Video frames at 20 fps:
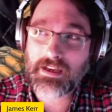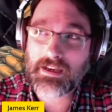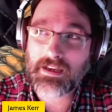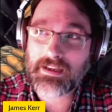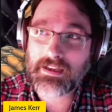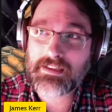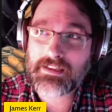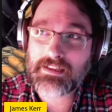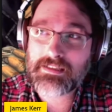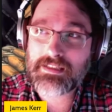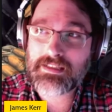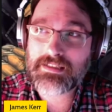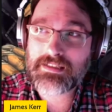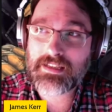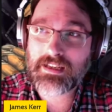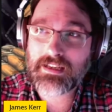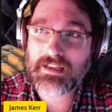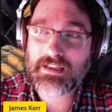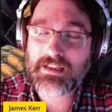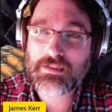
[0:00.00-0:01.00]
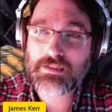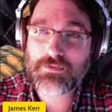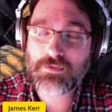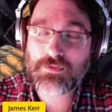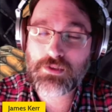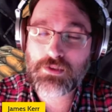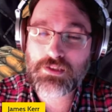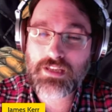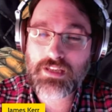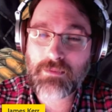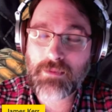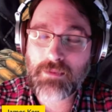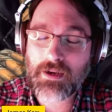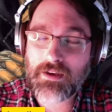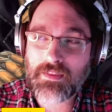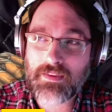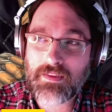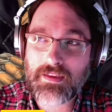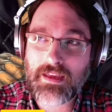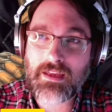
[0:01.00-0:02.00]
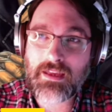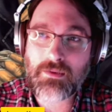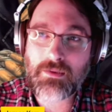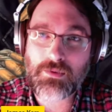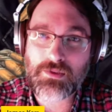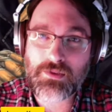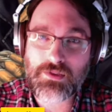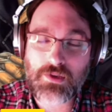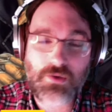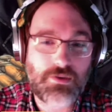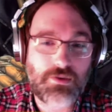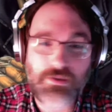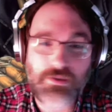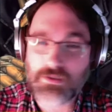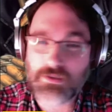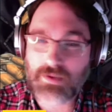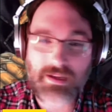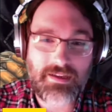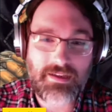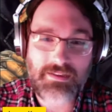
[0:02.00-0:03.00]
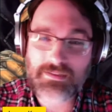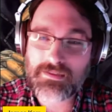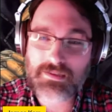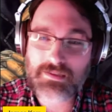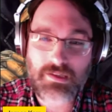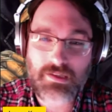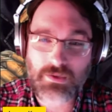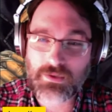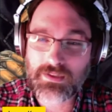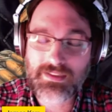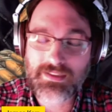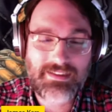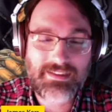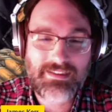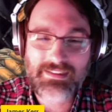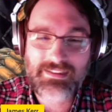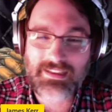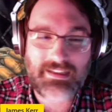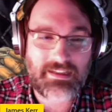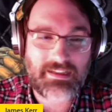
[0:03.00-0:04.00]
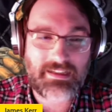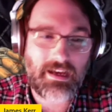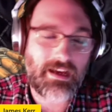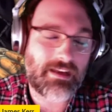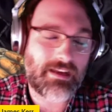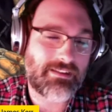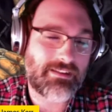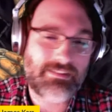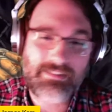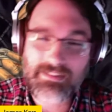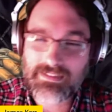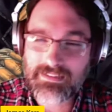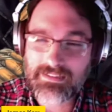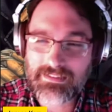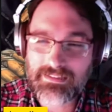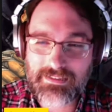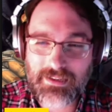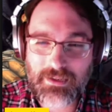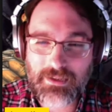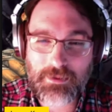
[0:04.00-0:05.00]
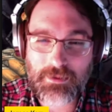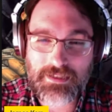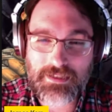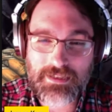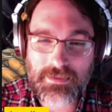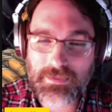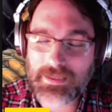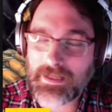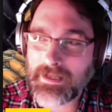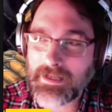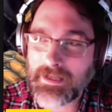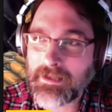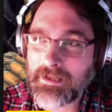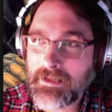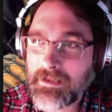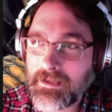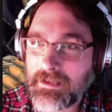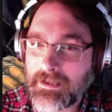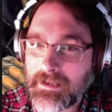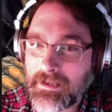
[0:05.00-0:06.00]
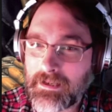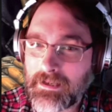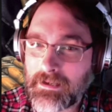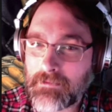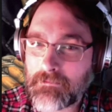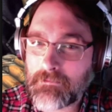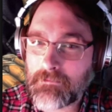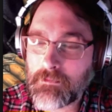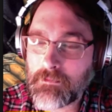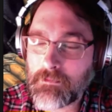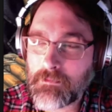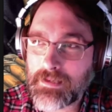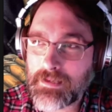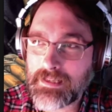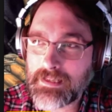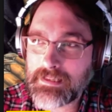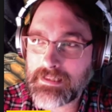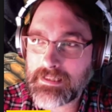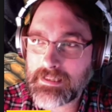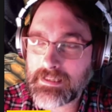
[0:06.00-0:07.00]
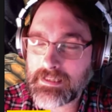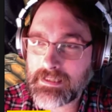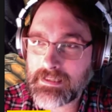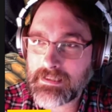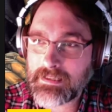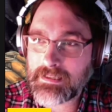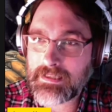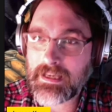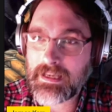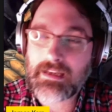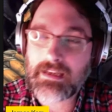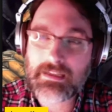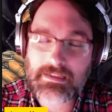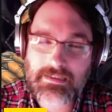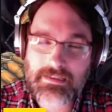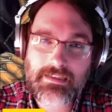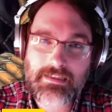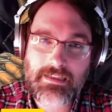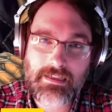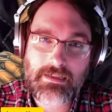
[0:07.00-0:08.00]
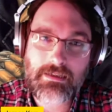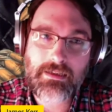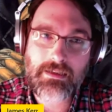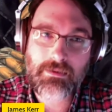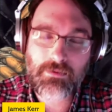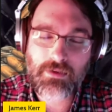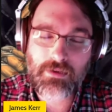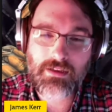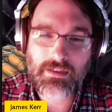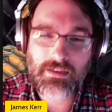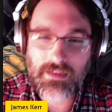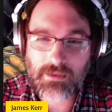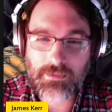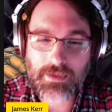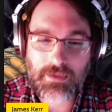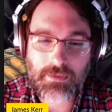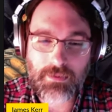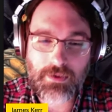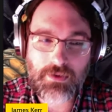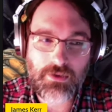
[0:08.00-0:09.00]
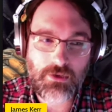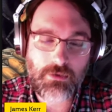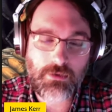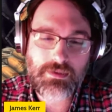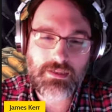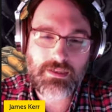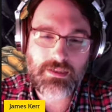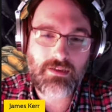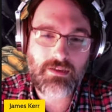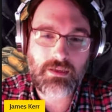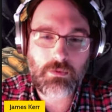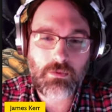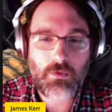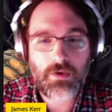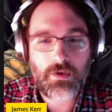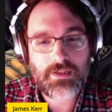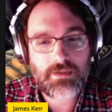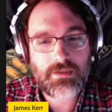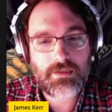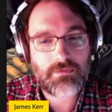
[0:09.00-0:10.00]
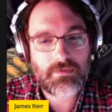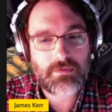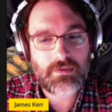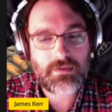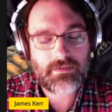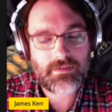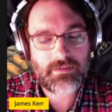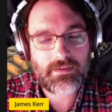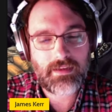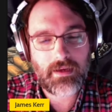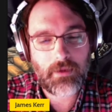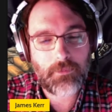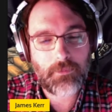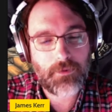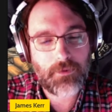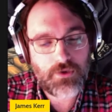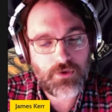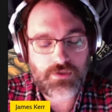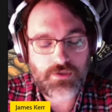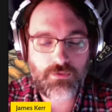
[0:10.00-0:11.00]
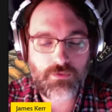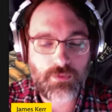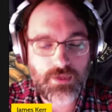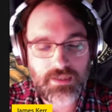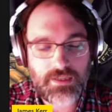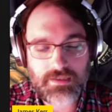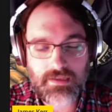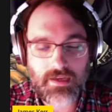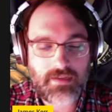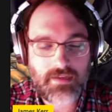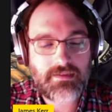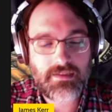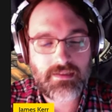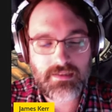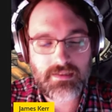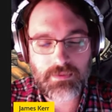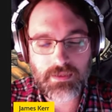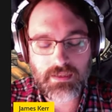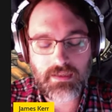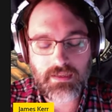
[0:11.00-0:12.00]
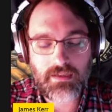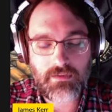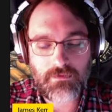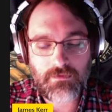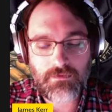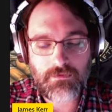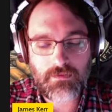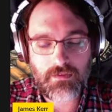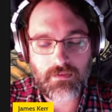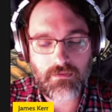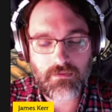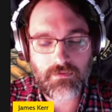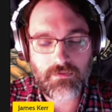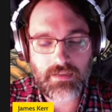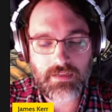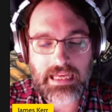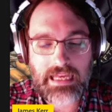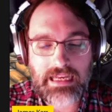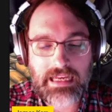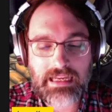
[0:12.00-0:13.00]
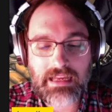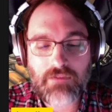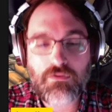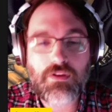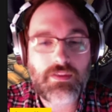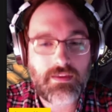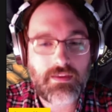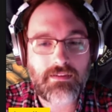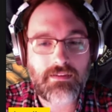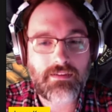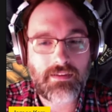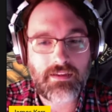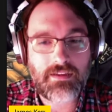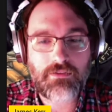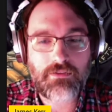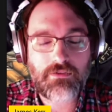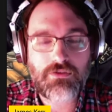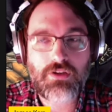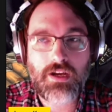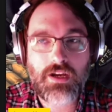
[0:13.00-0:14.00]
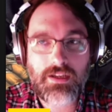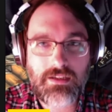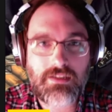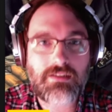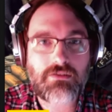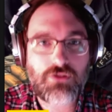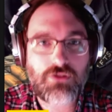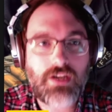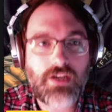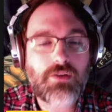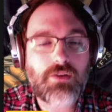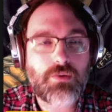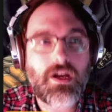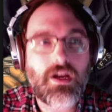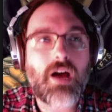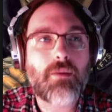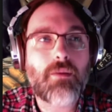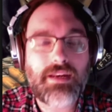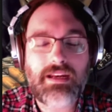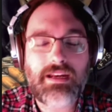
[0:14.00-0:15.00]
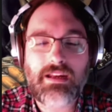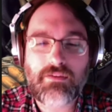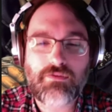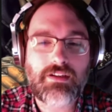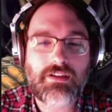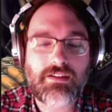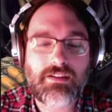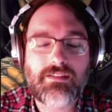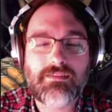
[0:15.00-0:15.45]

because uh, his uh, his first game out of the gate was ogre, right? So like God, talk about intimidating. Um, but uh, yeah, he's he he went on a little bit about GURPS and how they wanted to like approach it from a design sensibility of, of getting everything, like trying to trying to accommodate every